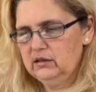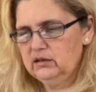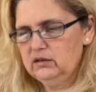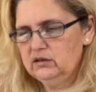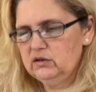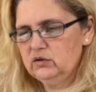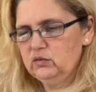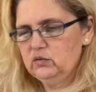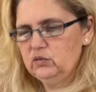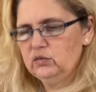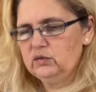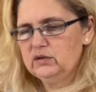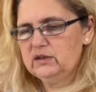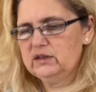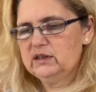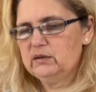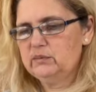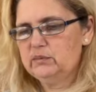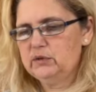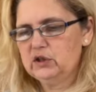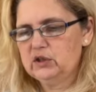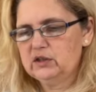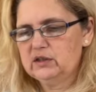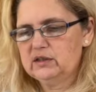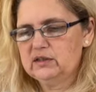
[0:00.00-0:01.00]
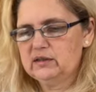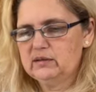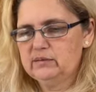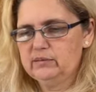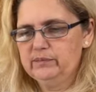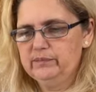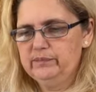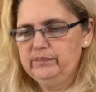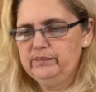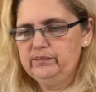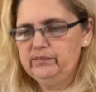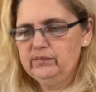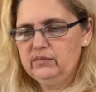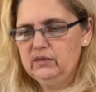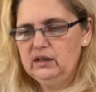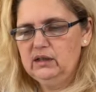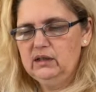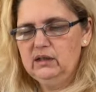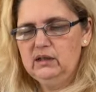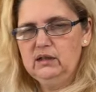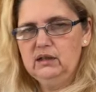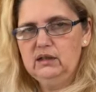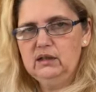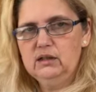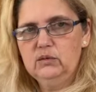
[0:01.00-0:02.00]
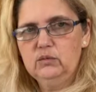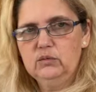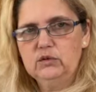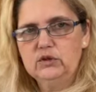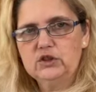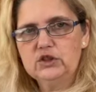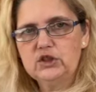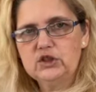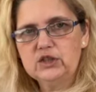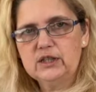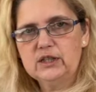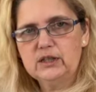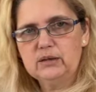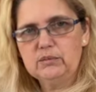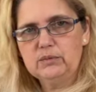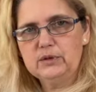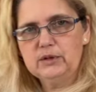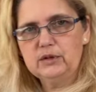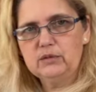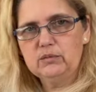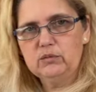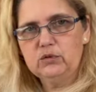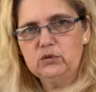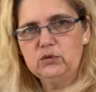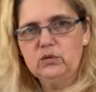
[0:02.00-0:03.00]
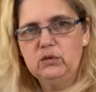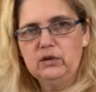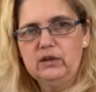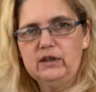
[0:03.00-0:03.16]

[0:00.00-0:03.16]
towards the bottom, which shape it more.